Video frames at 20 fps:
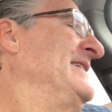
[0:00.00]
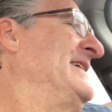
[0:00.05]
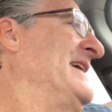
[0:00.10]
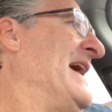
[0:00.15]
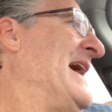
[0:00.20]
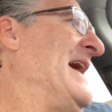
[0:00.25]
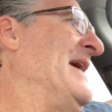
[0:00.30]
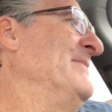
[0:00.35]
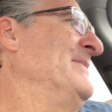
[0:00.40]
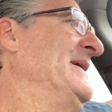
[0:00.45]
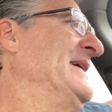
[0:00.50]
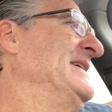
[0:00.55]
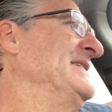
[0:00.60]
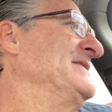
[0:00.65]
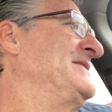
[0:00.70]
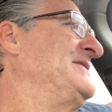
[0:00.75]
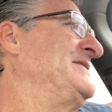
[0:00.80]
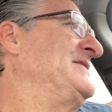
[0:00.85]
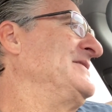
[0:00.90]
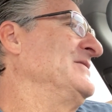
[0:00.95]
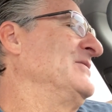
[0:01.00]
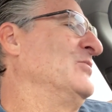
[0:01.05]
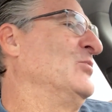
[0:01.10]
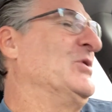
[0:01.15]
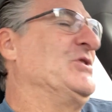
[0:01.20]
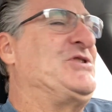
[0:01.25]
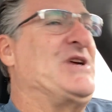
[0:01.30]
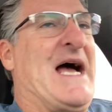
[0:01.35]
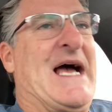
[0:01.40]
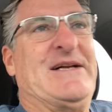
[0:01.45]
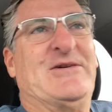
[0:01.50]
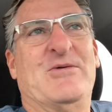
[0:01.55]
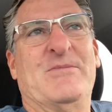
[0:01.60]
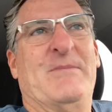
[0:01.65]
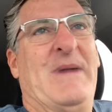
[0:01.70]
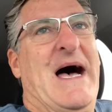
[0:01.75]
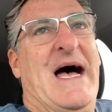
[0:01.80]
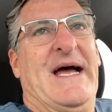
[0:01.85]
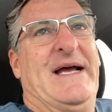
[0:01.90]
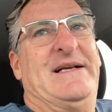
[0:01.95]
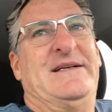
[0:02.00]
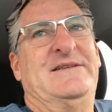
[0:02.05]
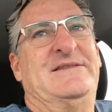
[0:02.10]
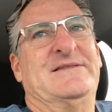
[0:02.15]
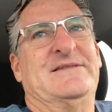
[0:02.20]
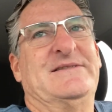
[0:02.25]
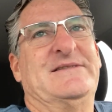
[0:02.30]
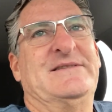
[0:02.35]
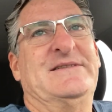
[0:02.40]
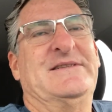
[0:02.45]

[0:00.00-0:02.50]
comments, which I don't mind.